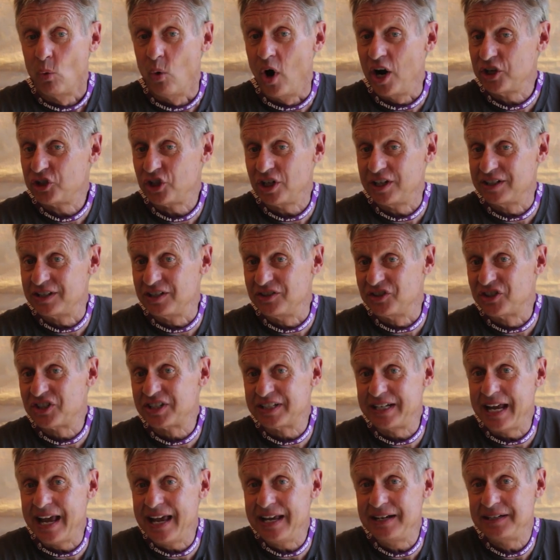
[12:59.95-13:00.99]
Washington
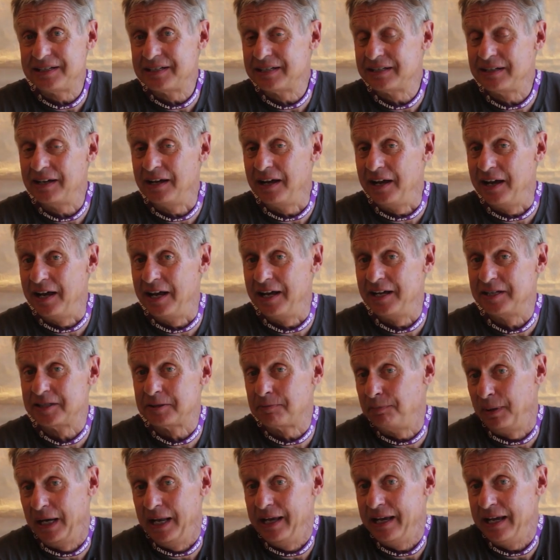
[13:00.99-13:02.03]
State
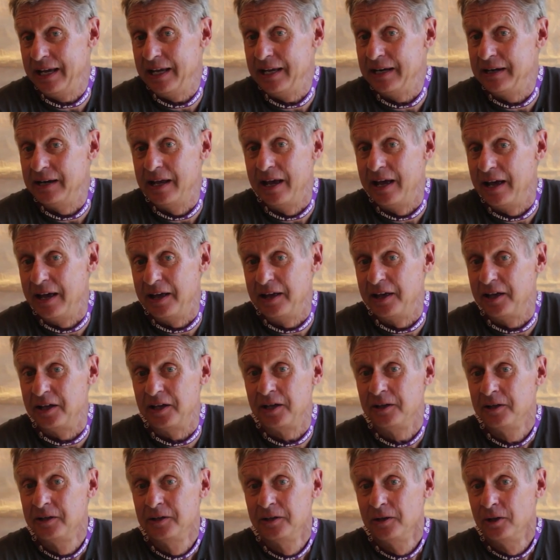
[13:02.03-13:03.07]
has played
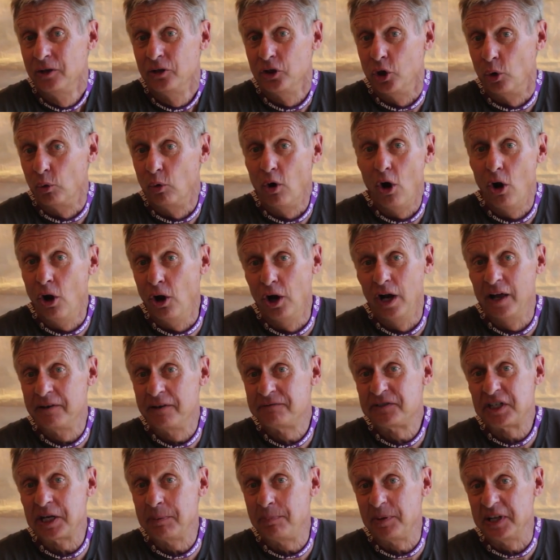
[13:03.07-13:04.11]
the role
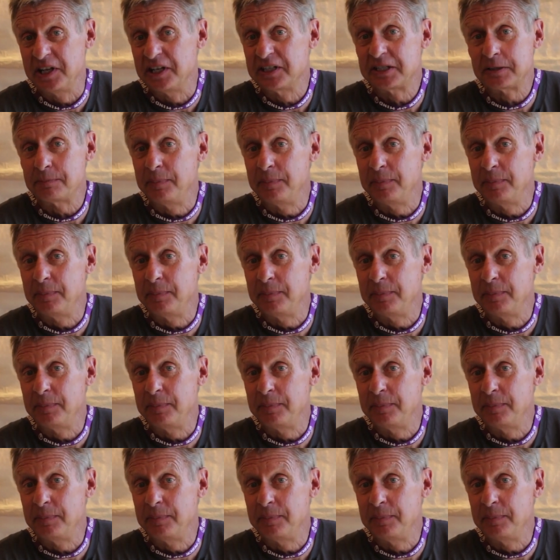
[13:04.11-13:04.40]
of tip of the